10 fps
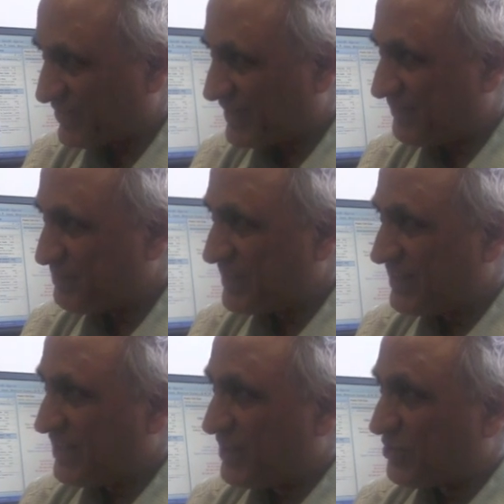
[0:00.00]
Okay,
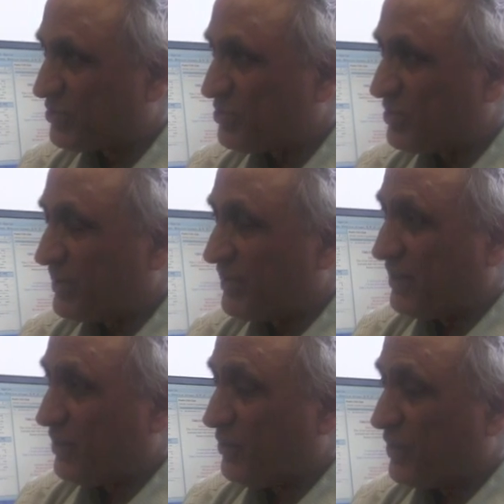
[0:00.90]
so
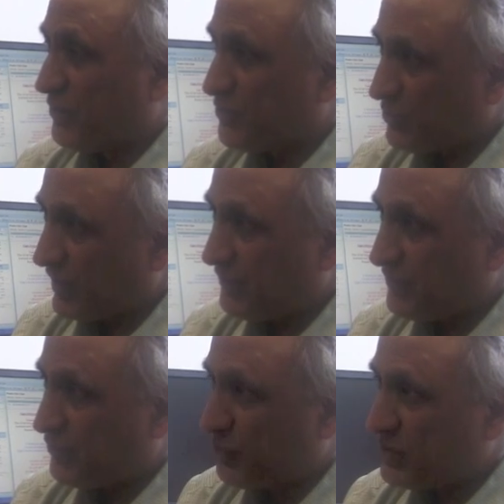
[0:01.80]
if you have
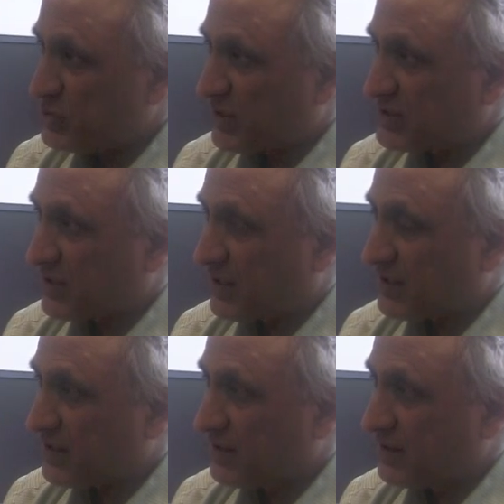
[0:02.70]
a fully charged car,
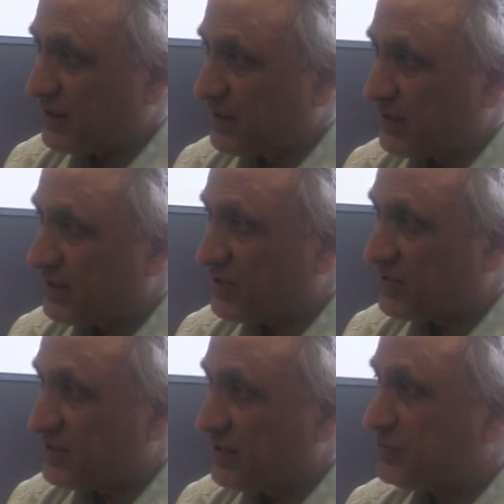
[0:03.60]

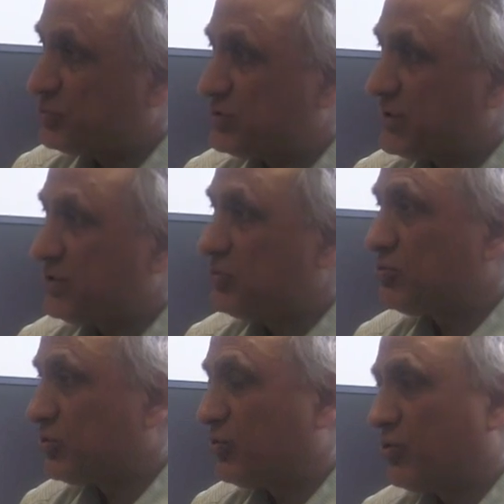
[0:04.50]
it's enough to take you
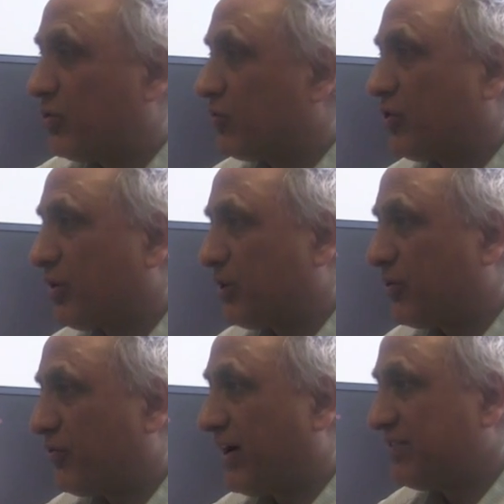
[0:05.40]
for about
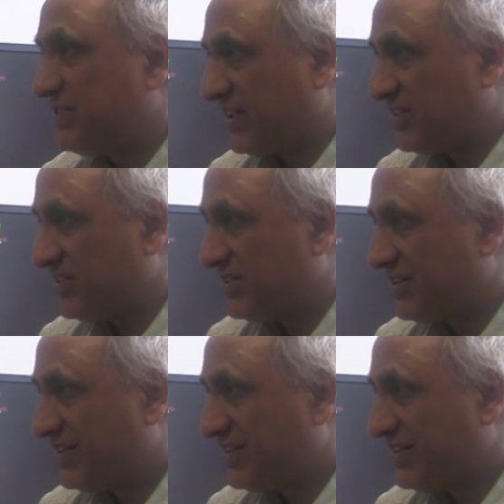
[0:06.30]
5 days.